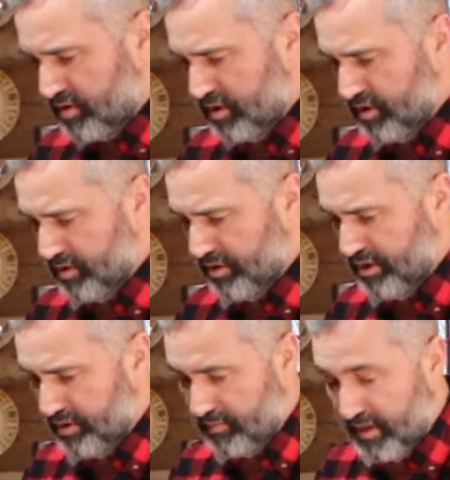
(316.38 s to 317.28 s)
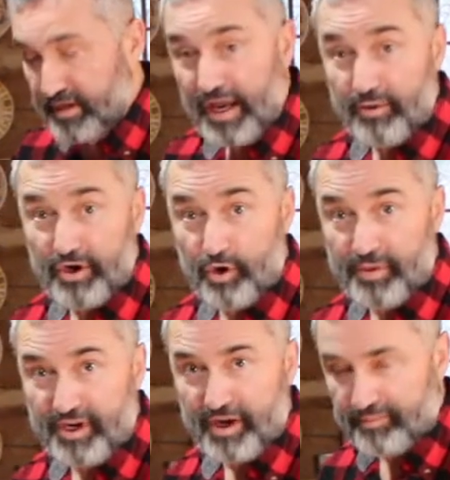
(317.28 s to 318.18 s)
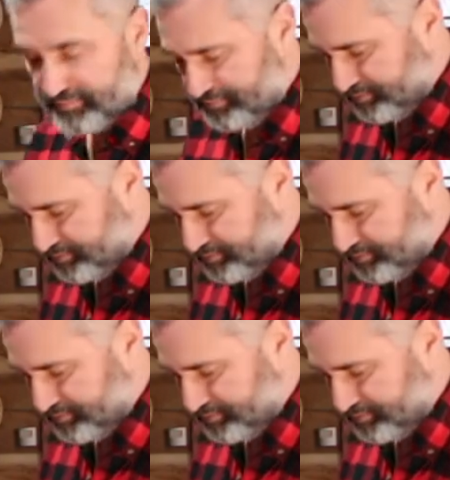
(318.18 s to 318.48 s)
Okay, there we go. Now we're going to open it up.